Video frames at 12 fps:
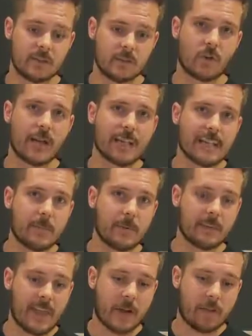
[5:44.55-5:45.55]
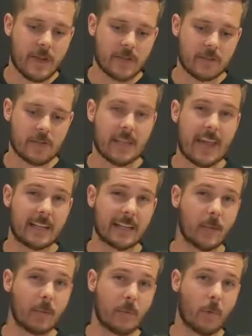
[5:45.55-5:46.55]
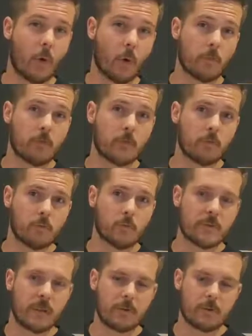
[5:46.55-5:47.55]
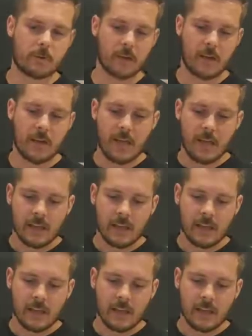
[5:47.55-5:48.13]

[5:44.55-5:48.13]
So try to keep it in that range if you can, a little bit warmer than room temperature.